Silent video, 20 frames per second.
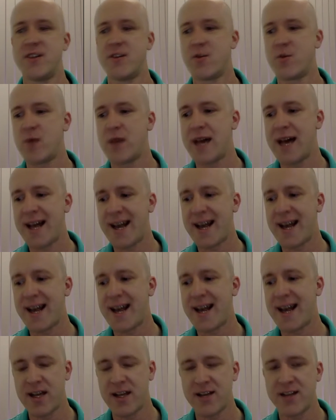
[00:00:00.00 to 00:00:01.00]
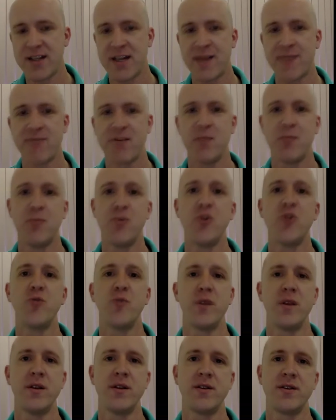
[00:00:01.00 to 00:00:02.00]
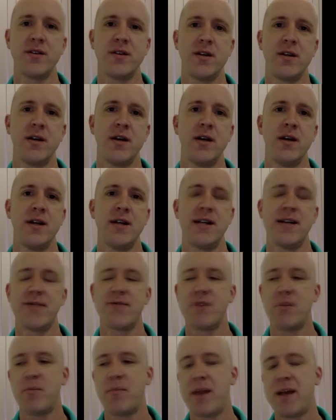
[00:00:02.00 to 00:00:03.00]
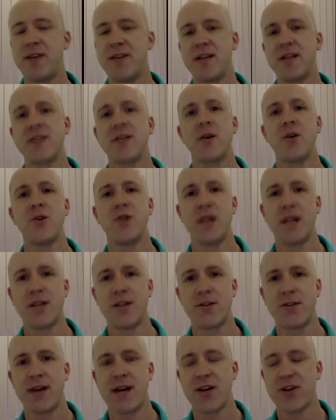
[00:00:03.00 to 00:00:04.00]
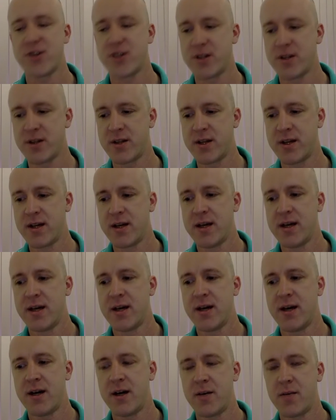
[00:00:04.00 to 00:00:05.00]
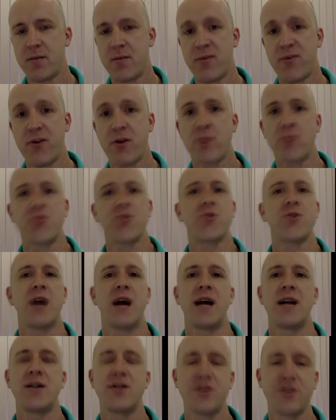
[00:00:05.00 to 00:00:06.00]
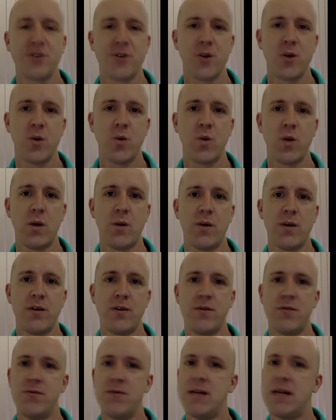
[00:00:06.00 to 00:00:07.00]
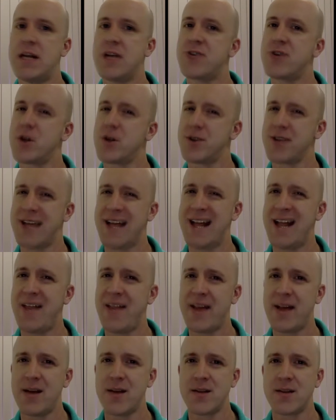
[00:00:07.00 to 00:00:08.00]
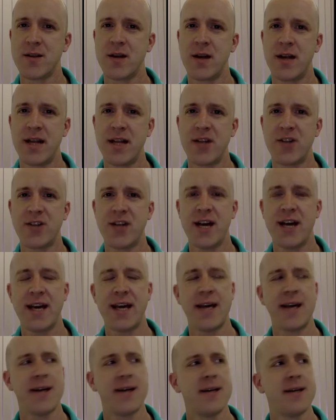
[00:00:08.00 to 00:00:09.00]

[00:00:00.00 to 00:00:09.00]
If we analysed every movement and every basic social interaction um, from scratch, we would really struggle to get anything else done each day.